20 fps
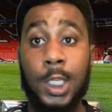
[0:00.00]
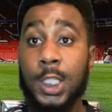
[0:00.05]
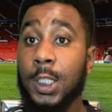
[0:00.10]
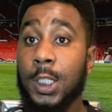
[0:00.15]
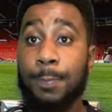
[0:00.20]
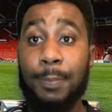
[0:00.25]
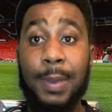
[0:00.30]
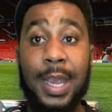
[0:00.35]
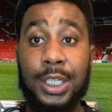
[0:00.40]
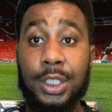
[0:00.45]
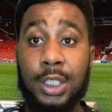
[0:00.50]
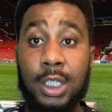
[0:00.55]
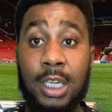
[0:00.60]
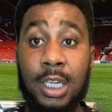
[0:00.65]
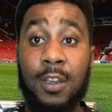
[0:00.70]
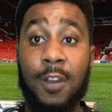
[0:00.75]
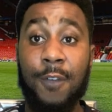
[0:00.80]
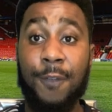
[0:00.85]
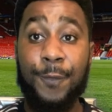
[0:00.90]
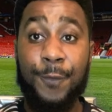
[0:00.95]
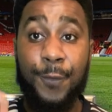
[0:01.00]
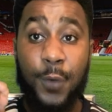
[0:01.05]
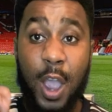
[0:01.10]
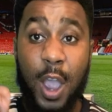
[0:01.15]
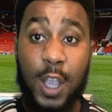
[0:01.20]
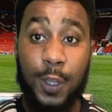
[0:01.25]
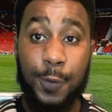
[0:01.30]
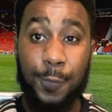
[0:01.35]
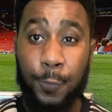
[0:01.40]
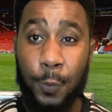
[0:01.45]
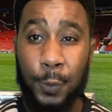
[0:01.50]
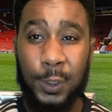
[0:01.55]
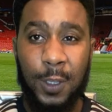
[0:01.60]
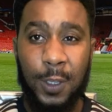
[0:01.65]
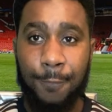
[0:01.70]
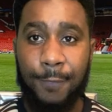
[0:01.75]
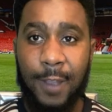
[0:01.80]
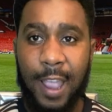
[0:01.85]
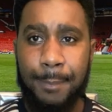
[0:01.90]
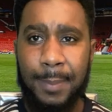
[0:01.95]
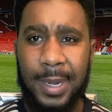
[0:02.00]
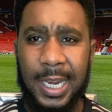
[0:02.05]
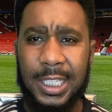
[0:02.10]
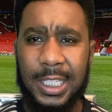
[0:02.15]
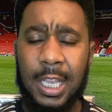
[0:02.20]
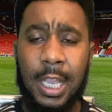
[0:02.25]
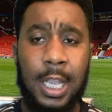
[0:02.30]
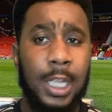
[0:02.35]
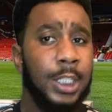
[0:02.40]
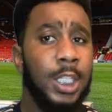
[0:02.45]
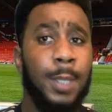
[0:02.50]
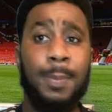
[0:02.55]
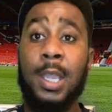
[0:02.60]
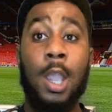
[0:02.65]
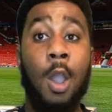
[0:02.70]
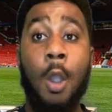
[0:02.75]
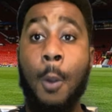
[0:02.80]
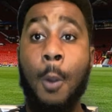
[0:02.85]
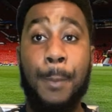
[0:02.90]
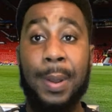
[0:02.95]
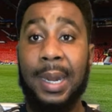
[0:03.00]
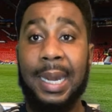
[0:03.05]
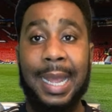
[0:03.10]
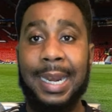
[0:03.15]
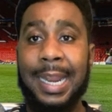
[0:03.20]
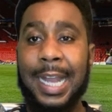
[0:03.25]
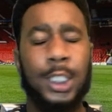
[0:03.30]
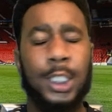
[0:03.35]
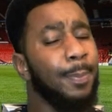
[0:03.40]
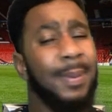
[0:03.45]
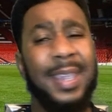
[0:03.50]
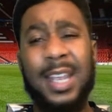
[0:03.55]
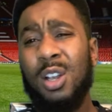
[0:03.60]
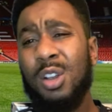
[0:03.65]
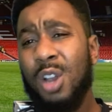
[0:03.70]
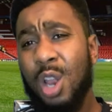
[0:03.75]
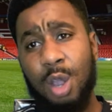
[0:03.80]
especially the first 45 minutes. To be open like that, to be open